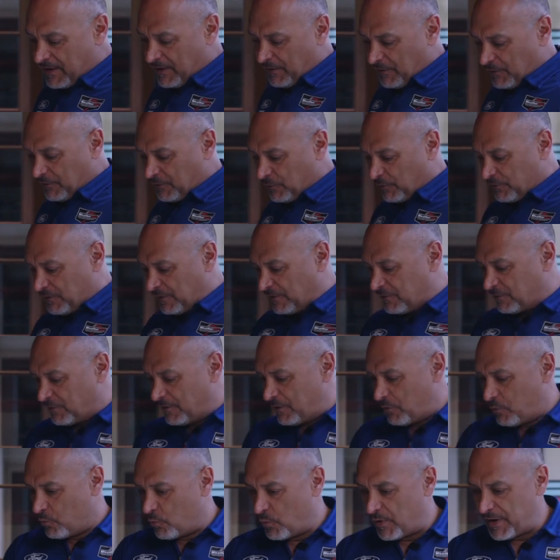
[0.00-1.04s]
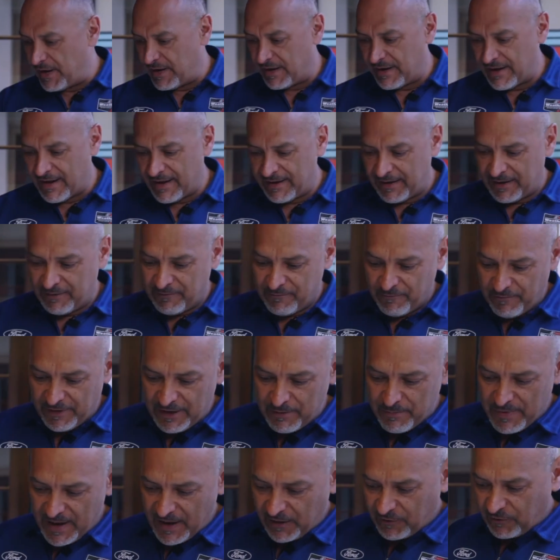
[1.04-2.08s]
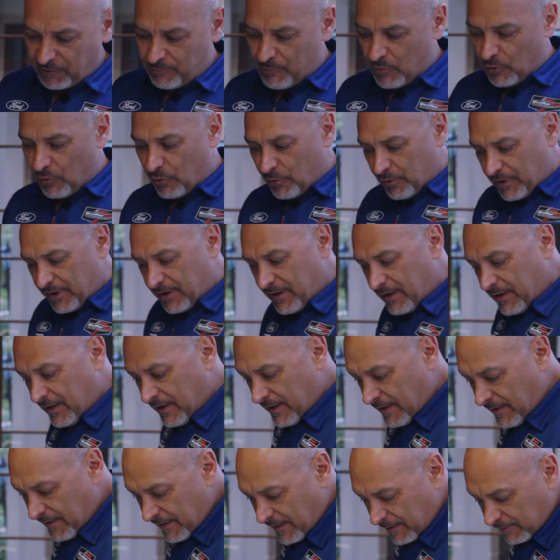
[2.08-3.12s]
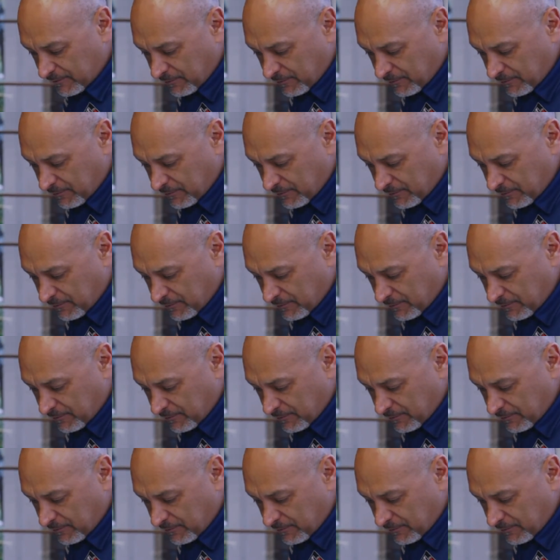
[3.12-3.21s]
So this wing in VMAX mode is